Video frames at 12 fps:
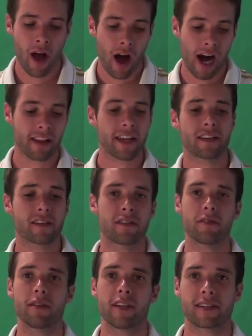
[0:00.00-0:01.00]
I like to
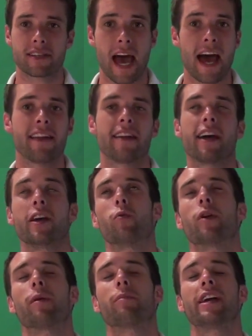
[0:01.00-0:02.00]
do this at night
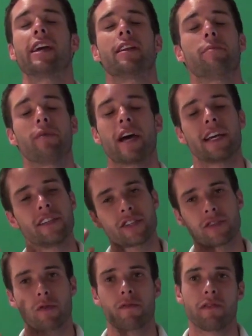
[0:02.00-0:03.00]
when I'm laying in bed,
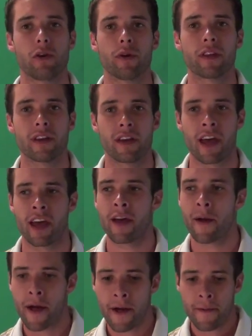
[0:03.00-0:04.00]
just reviewing the day,